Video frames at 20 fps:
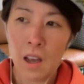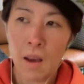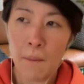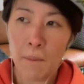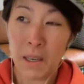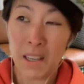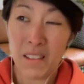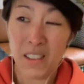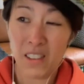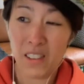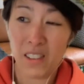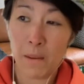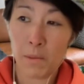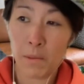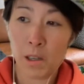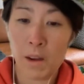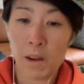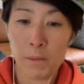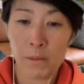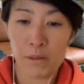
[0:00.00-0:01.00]
But at the same
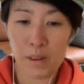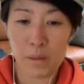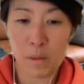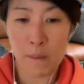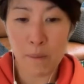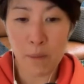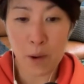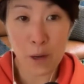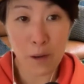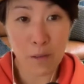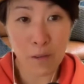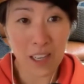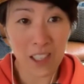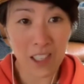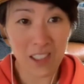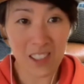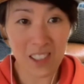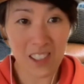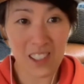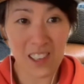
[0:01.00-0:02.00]
time, from a
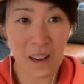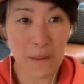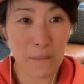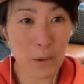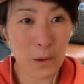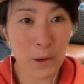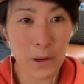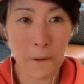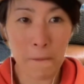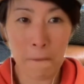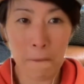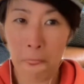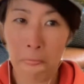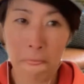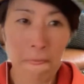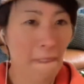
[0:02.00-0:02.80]
motivation standpoint,